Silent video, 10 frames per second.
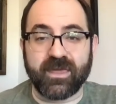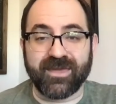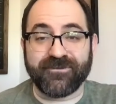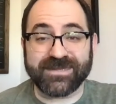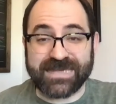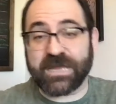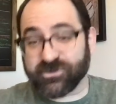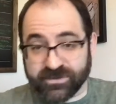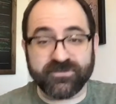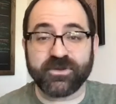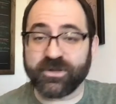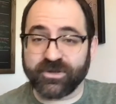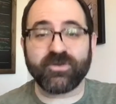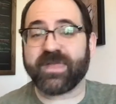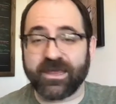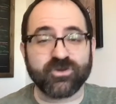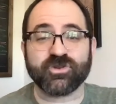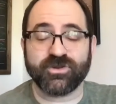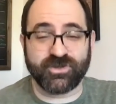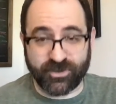If it's dangerous for you to do that, you
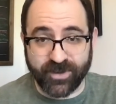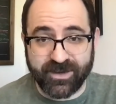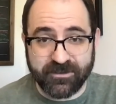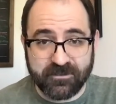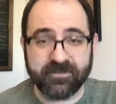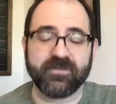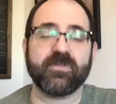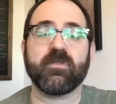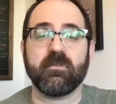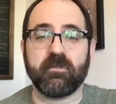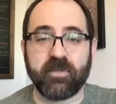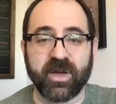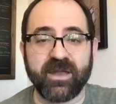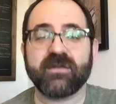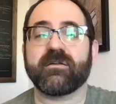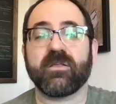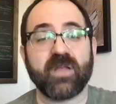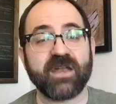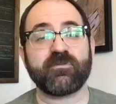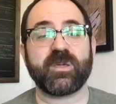shouldn't do it. But a
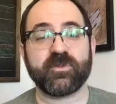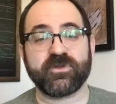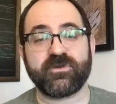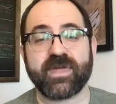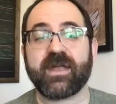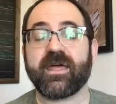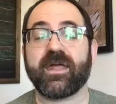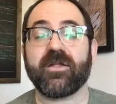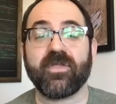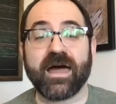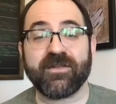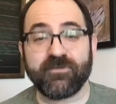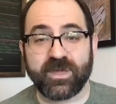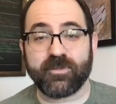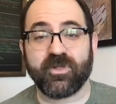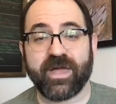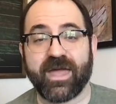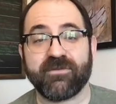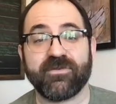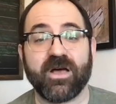lot of people do that, and a lot of people
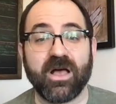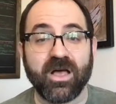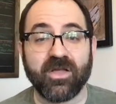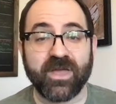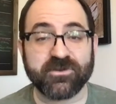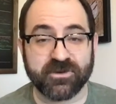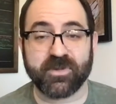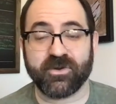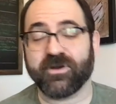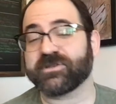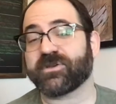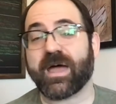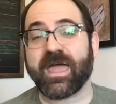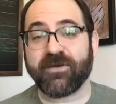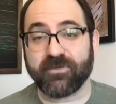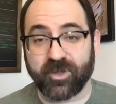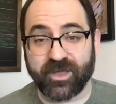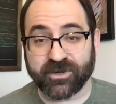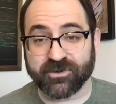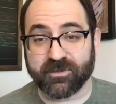have electric menorahs. So I have an
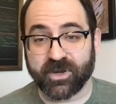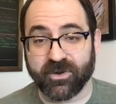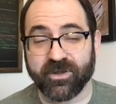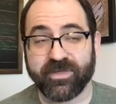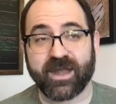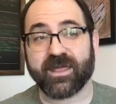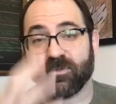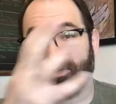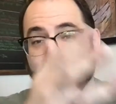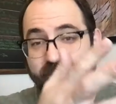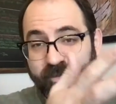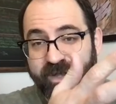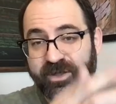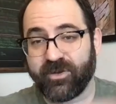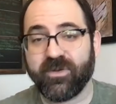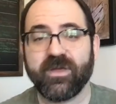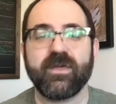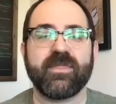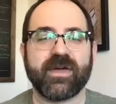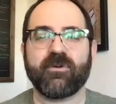electric menorah that I can put in the window.
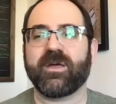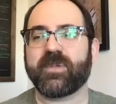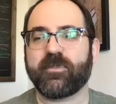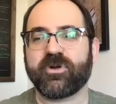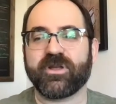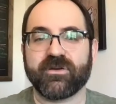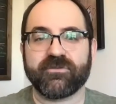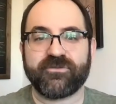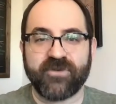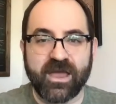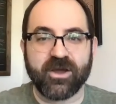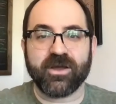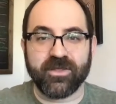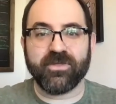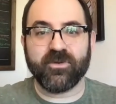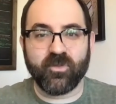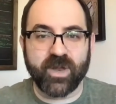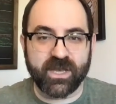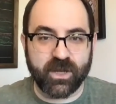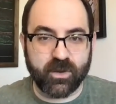That way I'm not putting fire in the
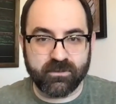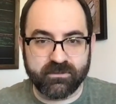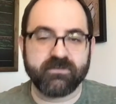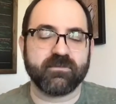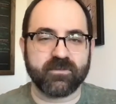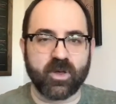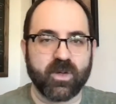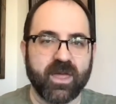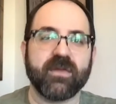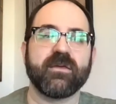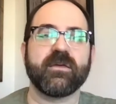window. Okay,